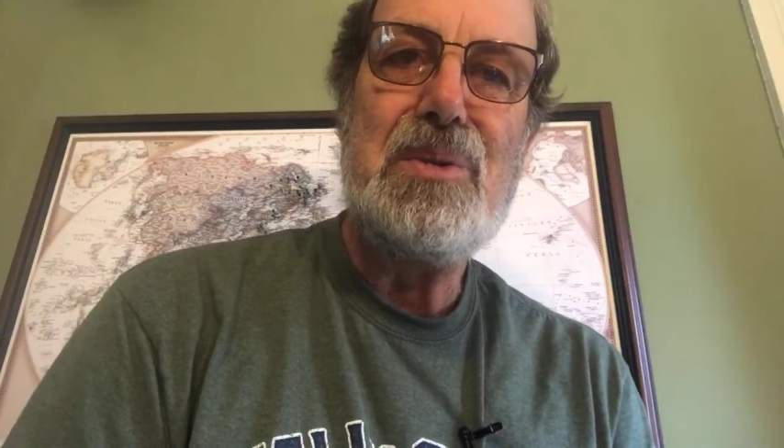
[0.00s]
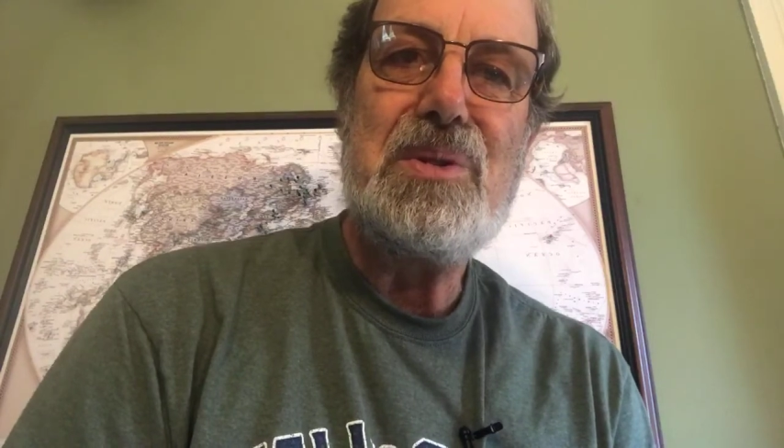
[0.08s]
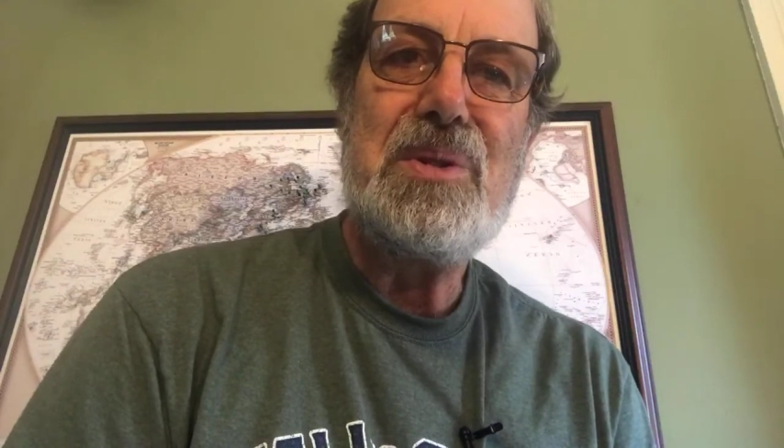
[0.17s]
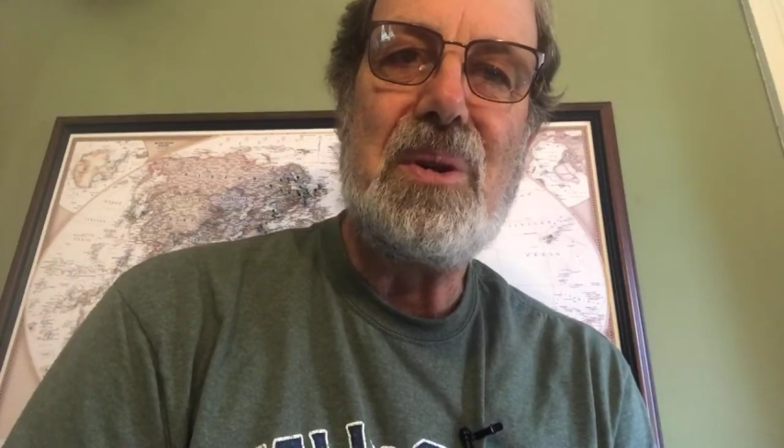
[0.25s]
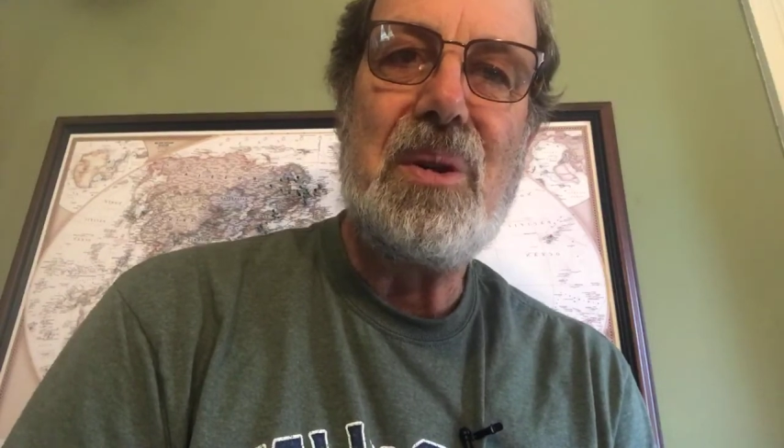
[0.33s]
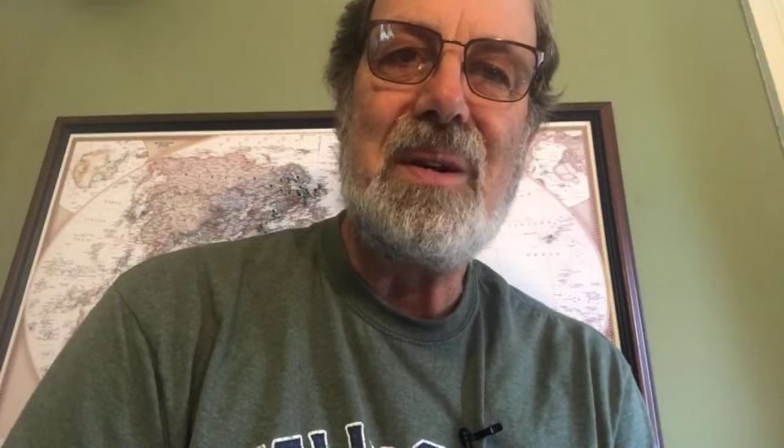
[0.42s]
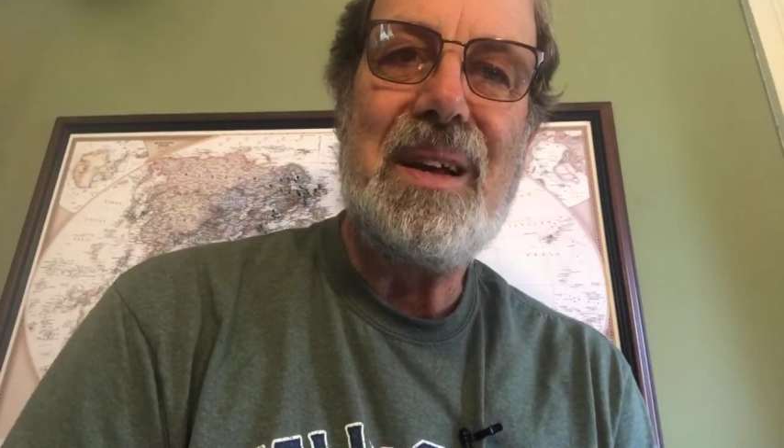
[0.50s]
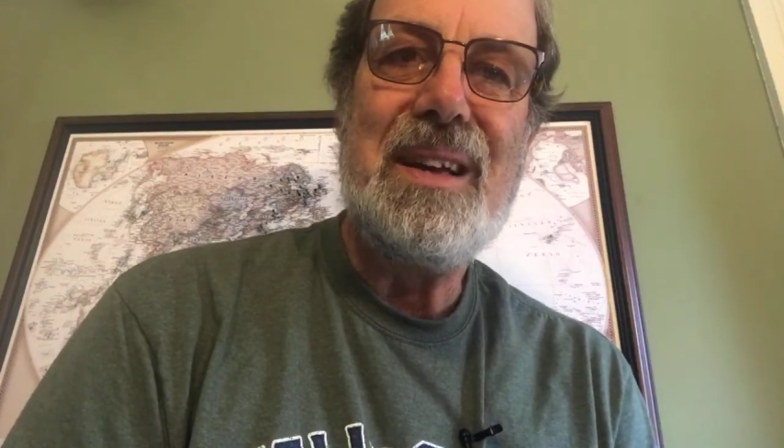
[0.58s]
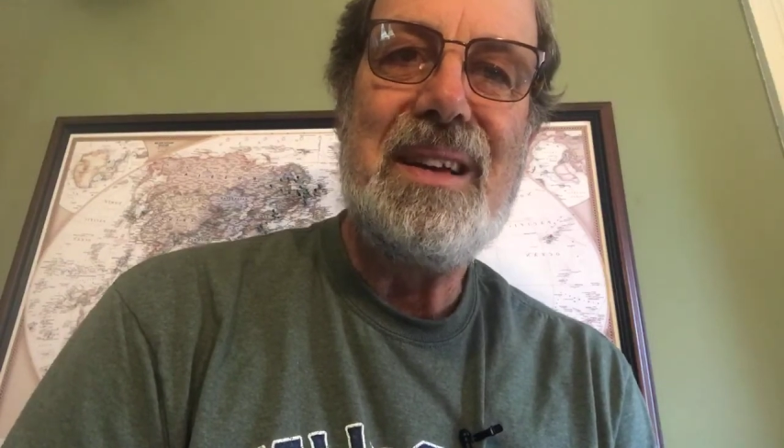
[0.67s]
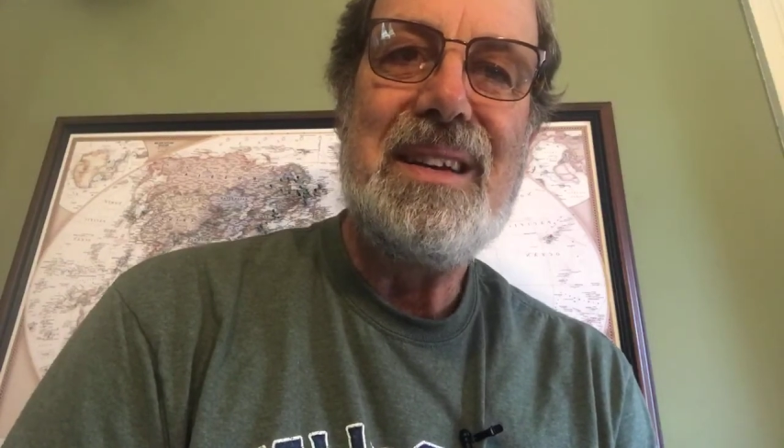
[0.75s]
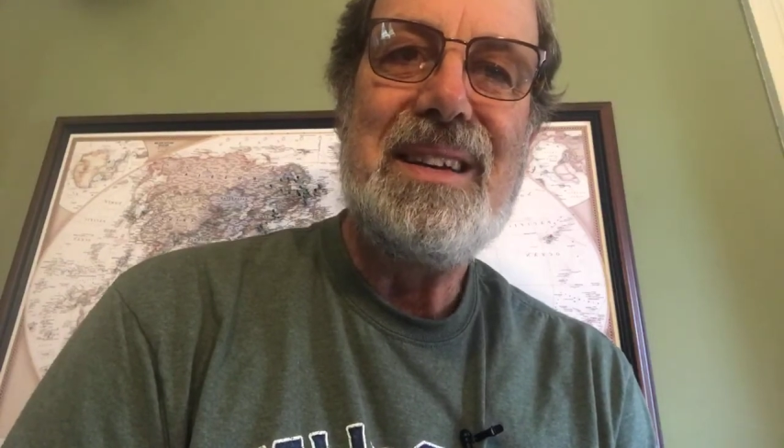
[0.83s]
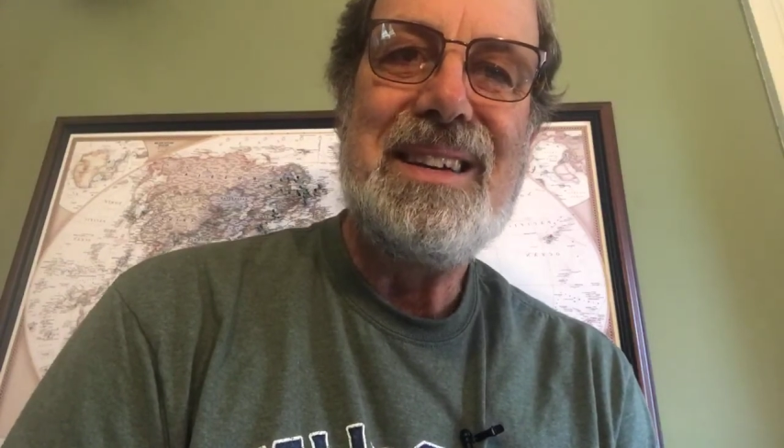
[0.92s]
story.
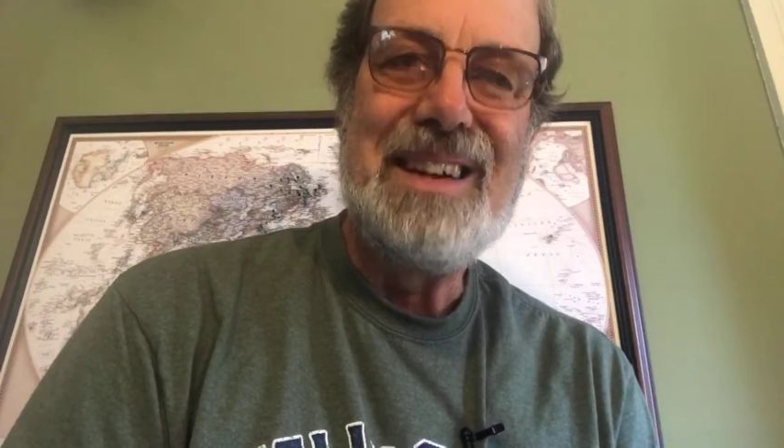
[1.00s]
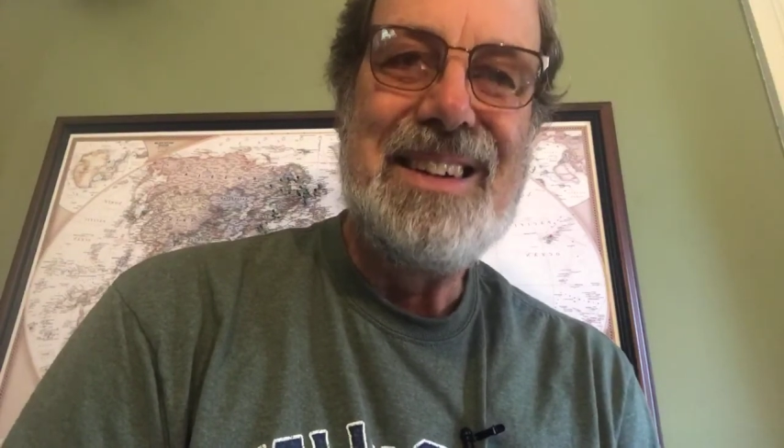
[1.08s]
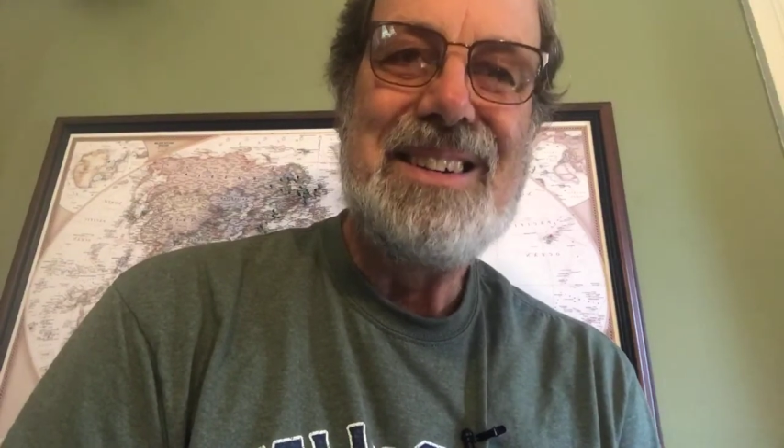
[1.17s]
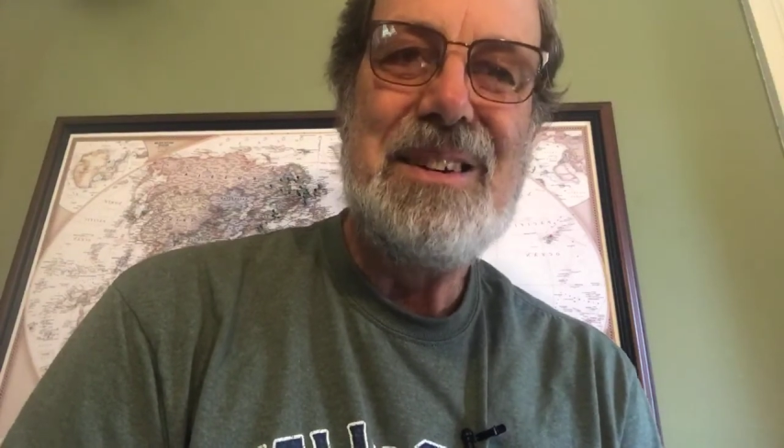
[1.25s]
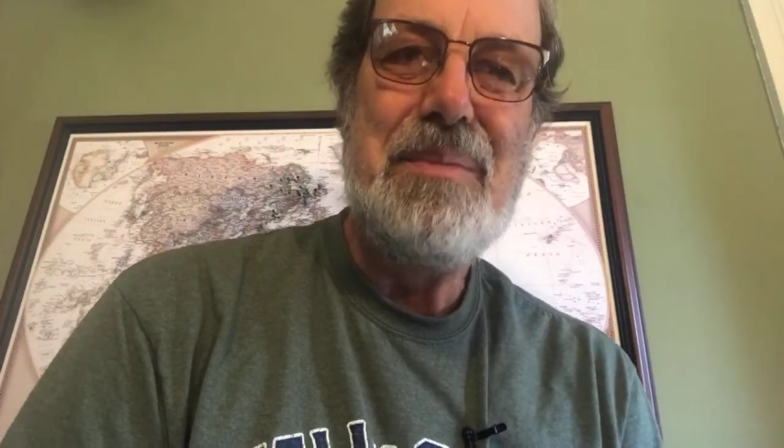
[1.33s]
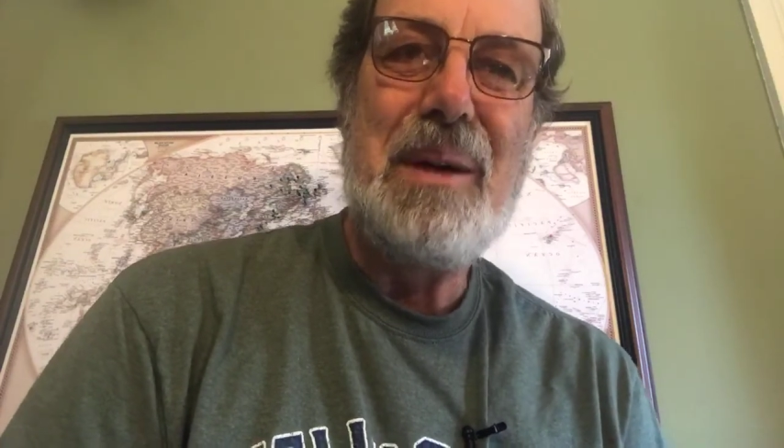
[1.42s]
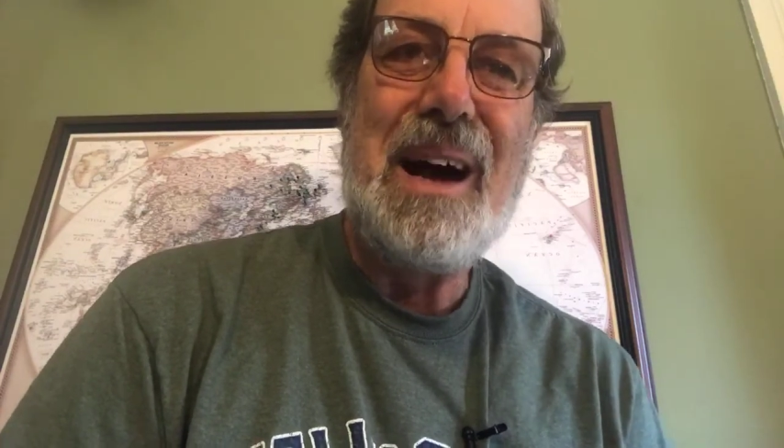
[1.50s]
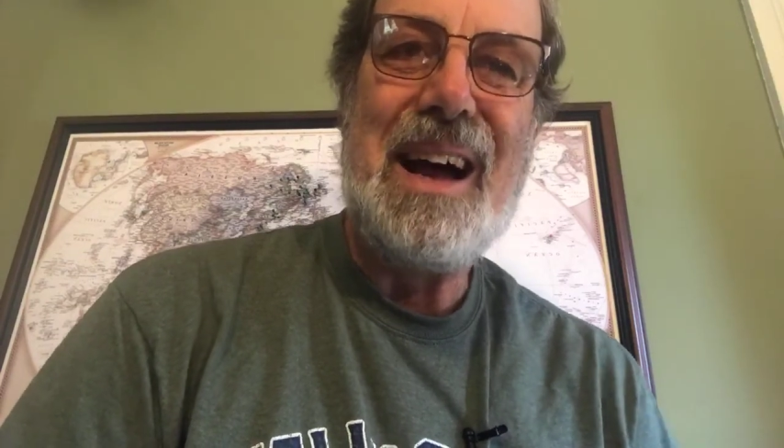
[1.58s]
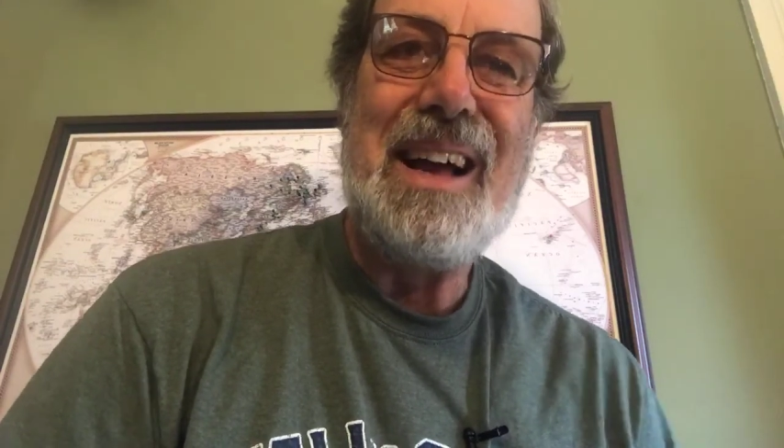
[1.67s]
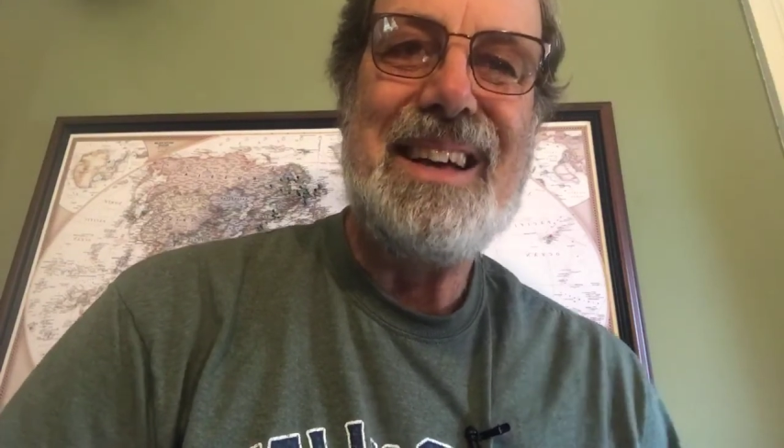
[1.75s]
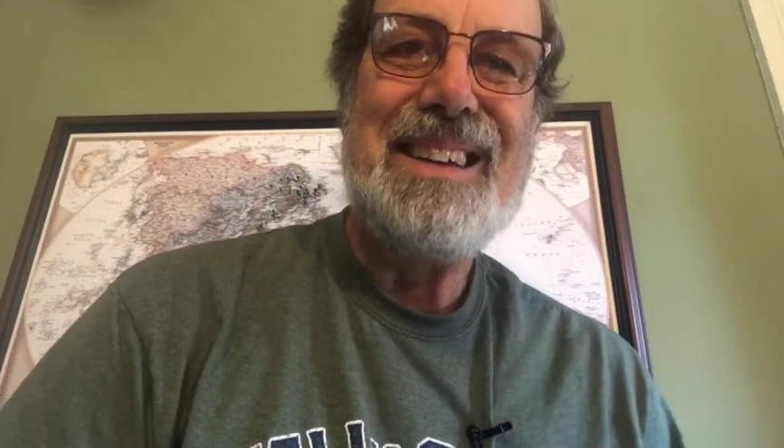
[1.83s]
Goodbye.